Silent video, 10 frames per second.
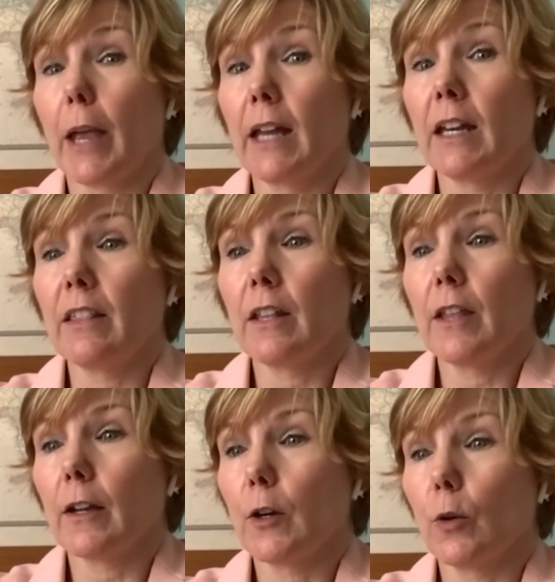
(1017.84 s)
anything
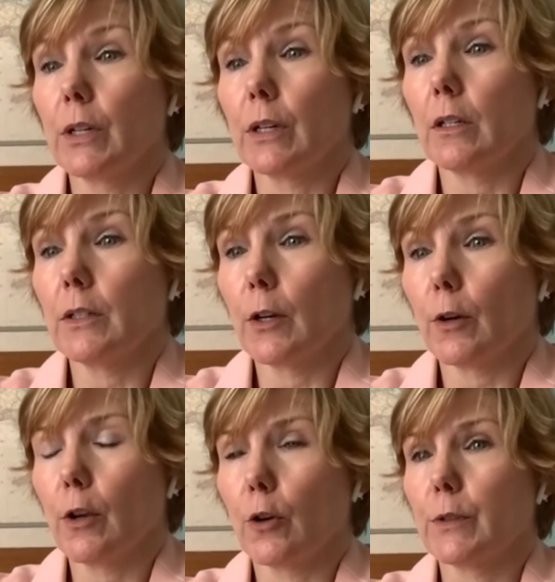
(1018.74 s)
that goes in
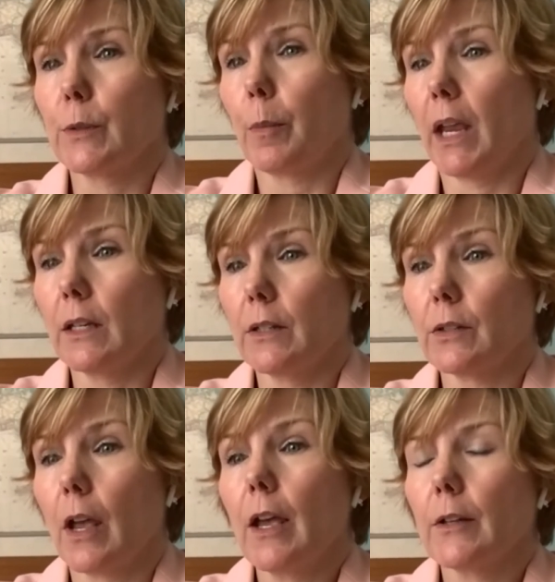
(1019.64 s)
interior
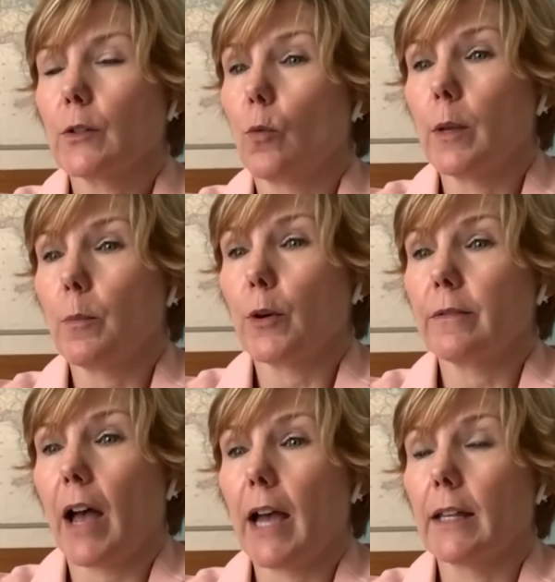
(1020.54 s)
space. So we
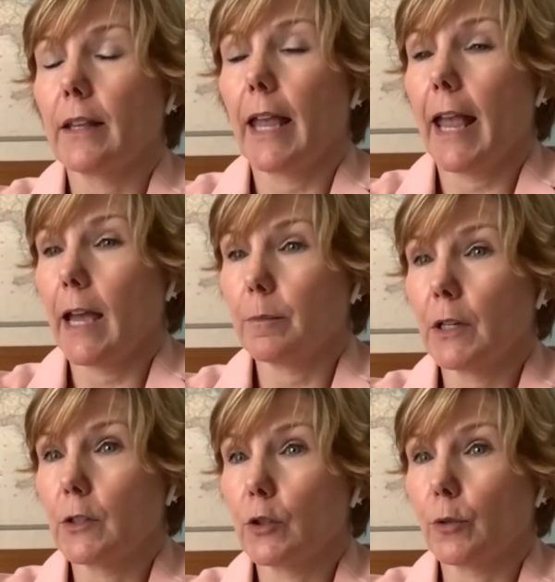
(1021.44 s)
provide the
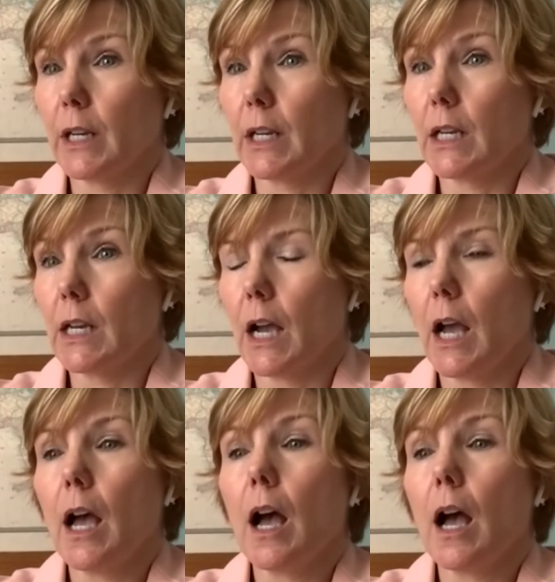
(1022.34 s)
cabinetry,